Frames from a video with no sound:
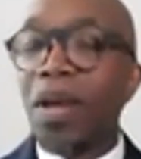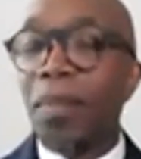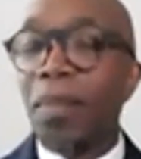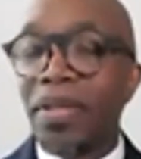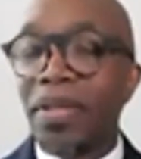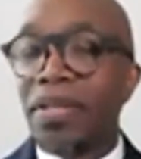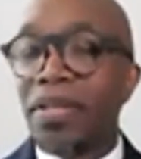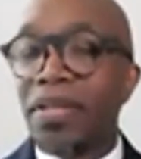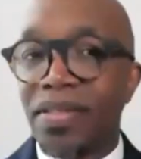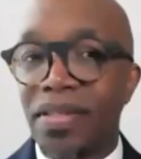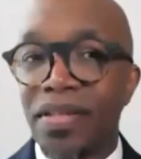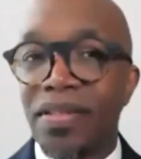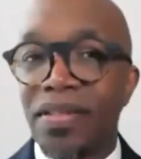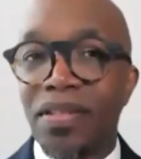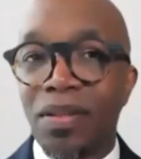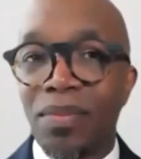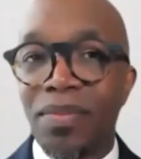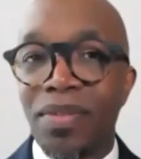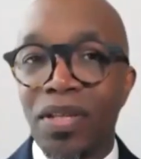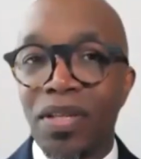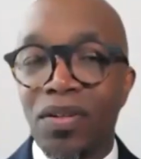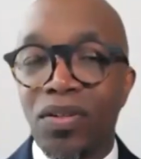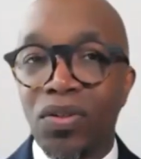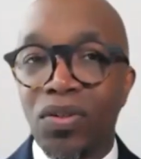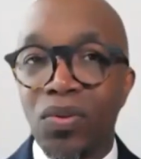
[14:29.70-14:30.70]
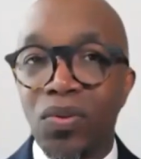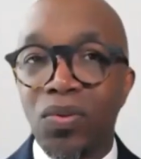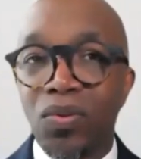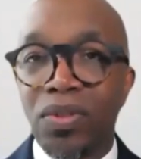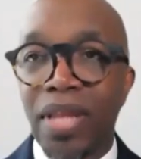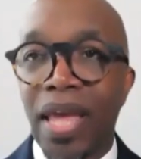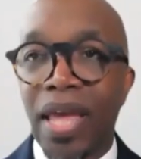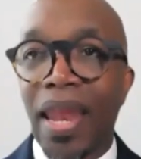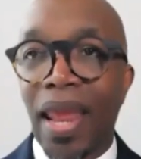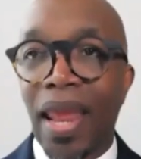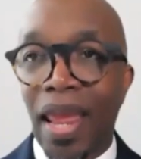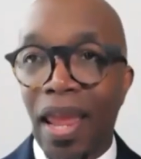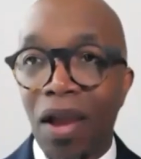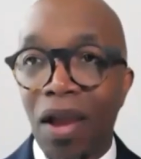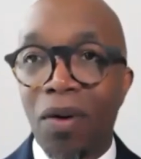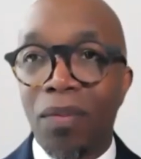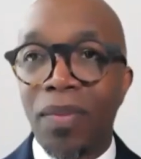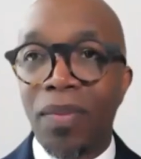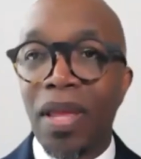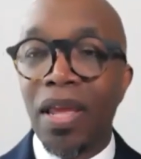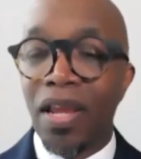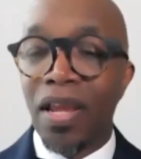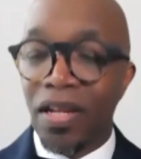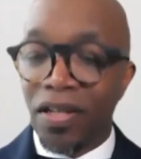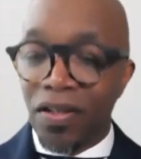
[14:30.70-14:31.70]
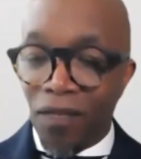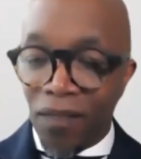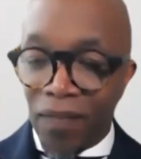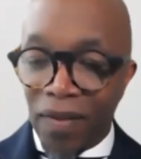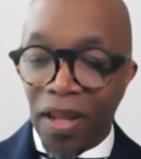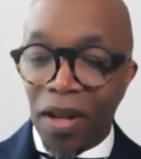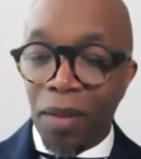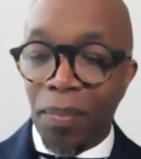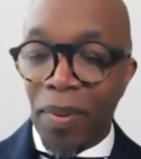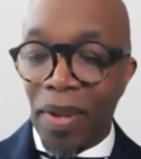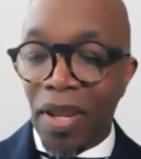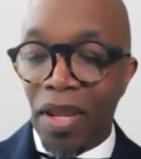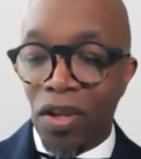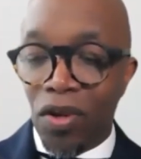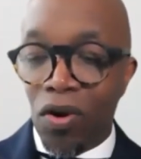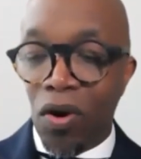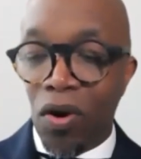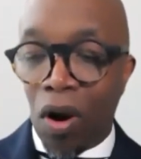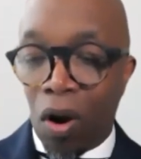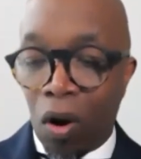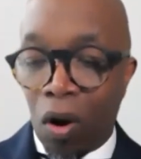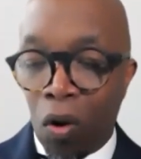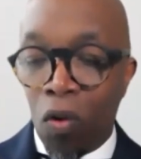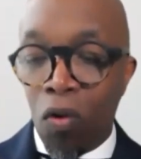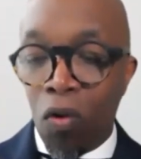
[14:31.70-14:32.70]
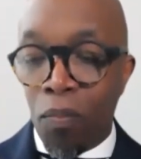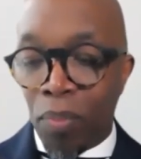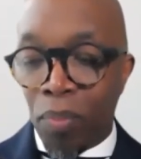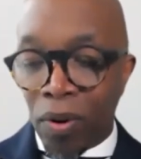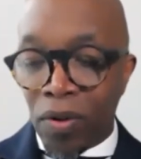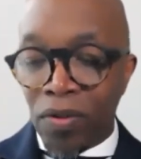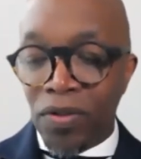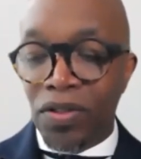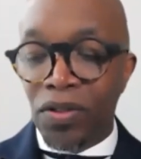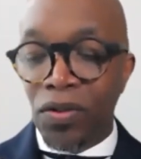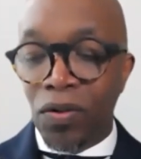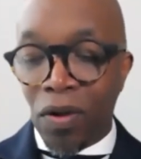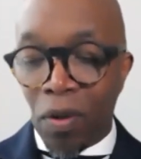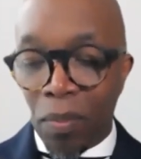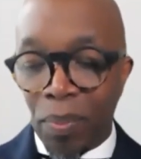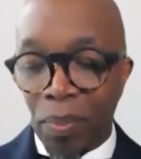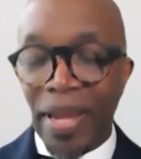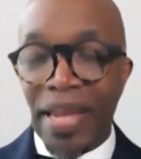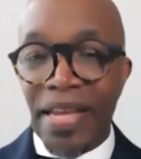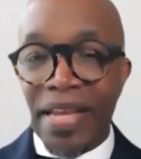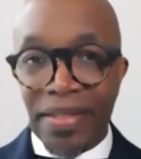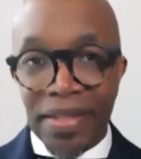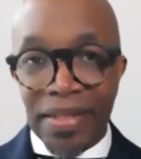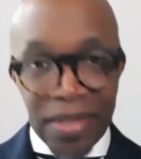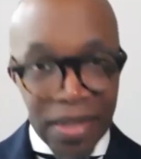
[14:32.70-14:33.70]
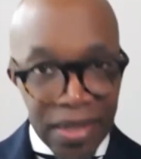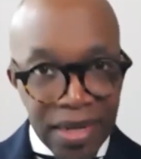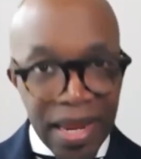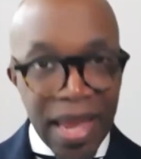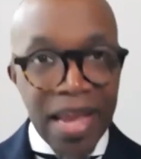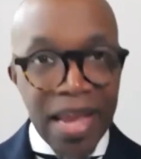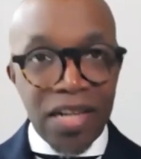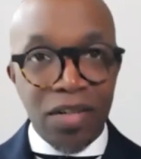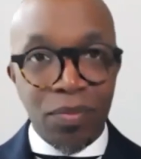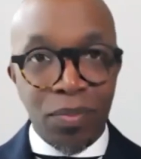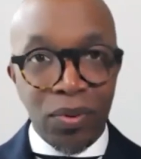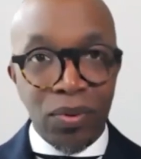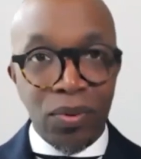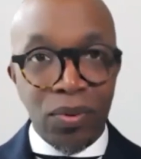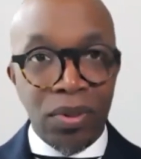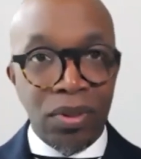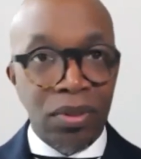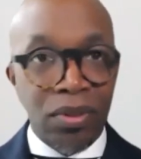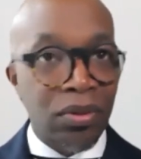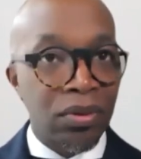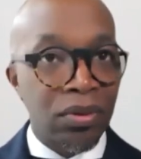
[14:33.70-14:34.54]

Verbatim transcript: of the systems and tools that help developing your own personal capacity dashboard.